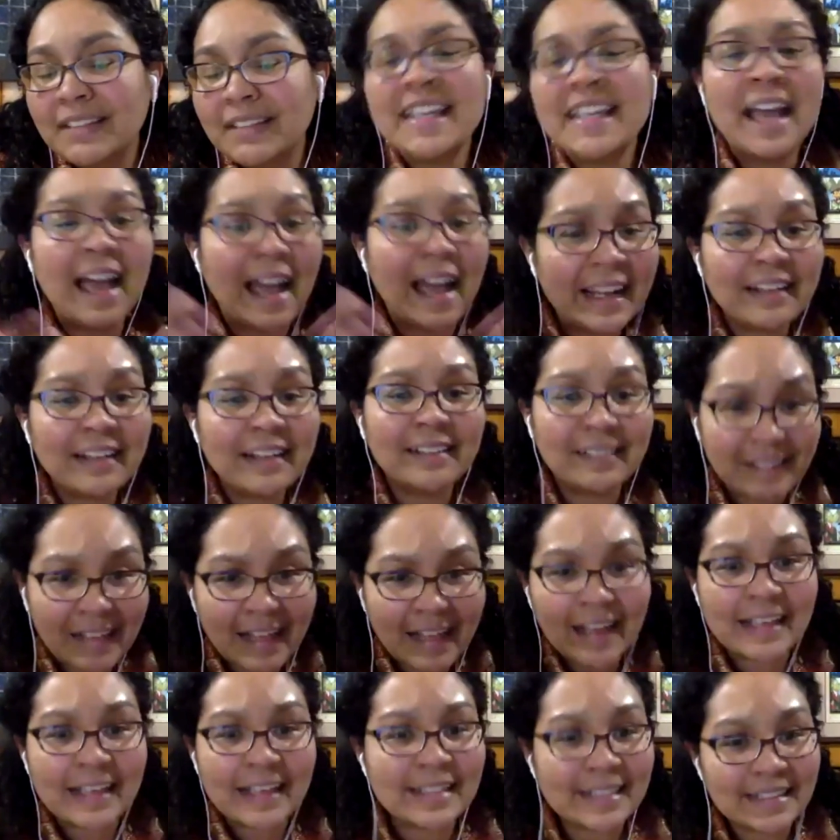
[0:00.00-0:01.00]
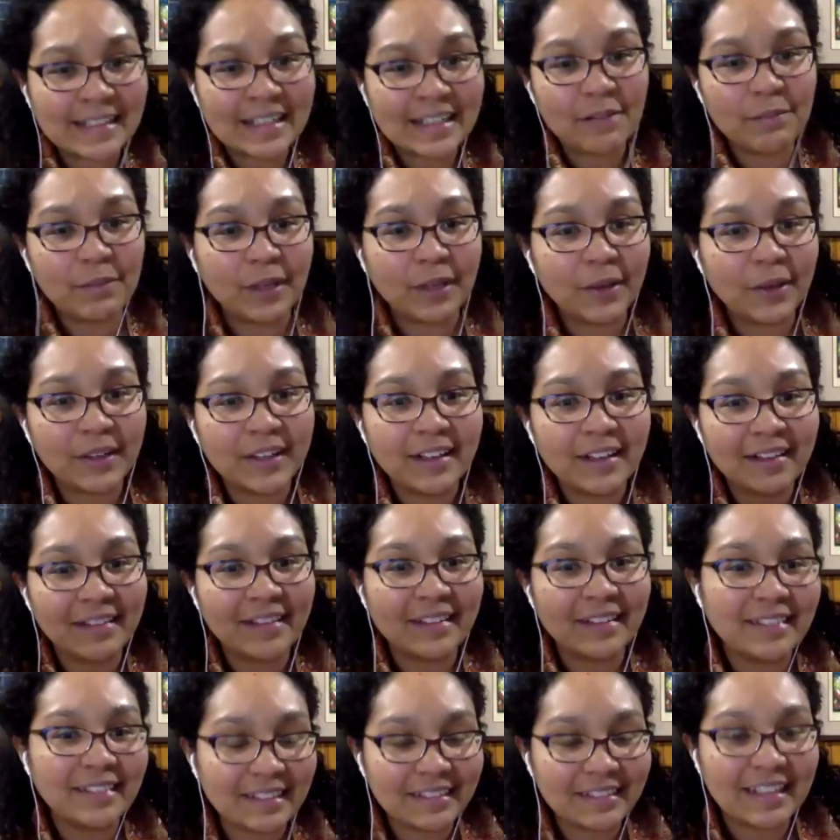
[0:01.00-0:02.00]
idealized
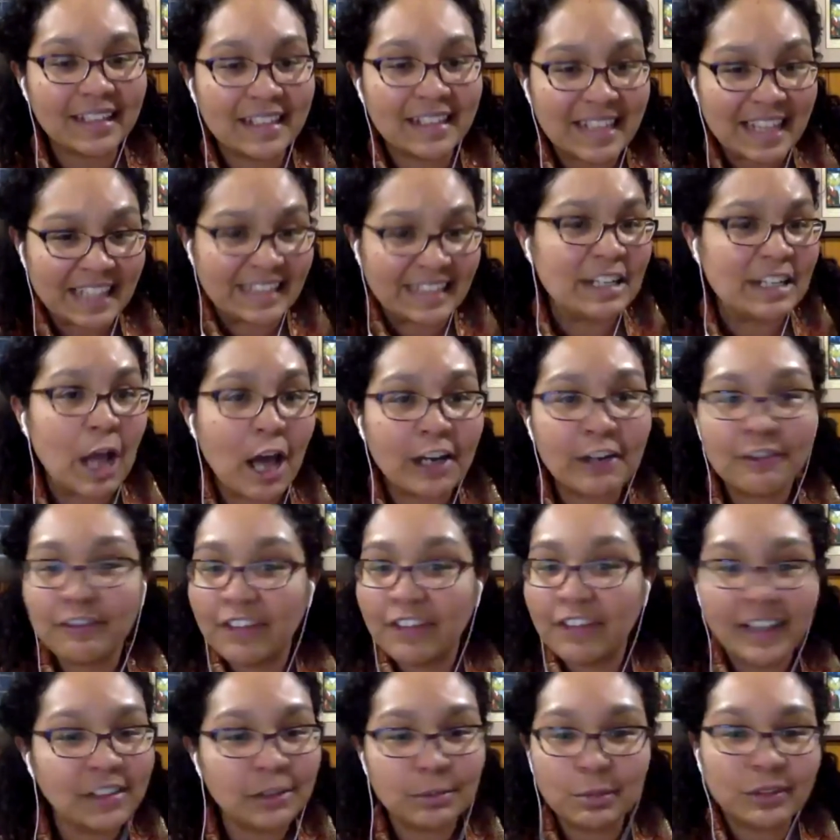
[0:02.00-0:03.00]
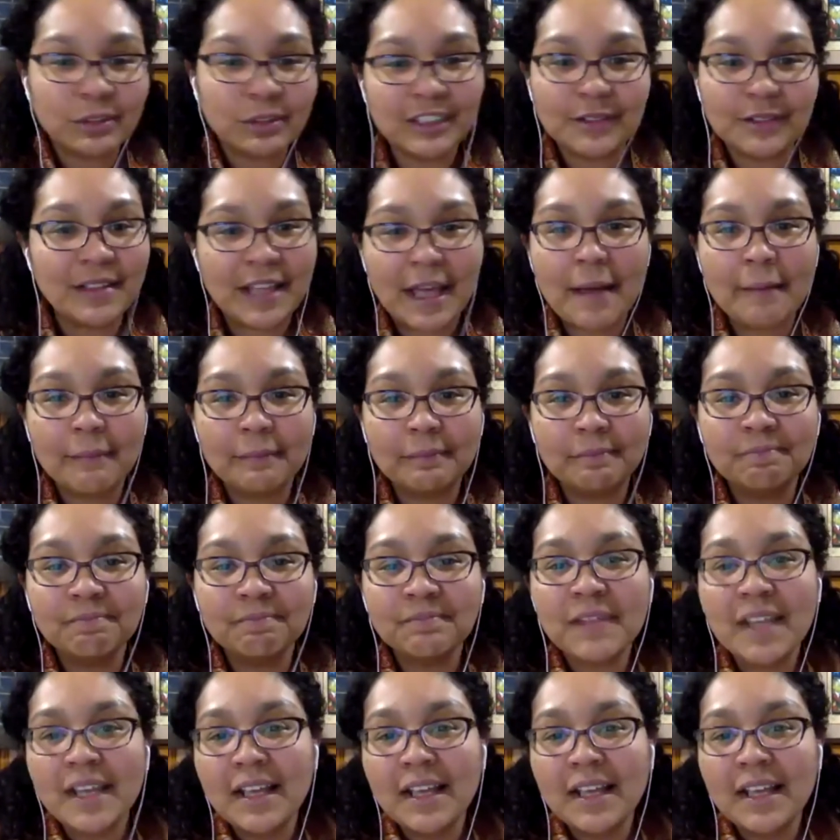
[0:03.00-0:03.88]
America that's not available to them,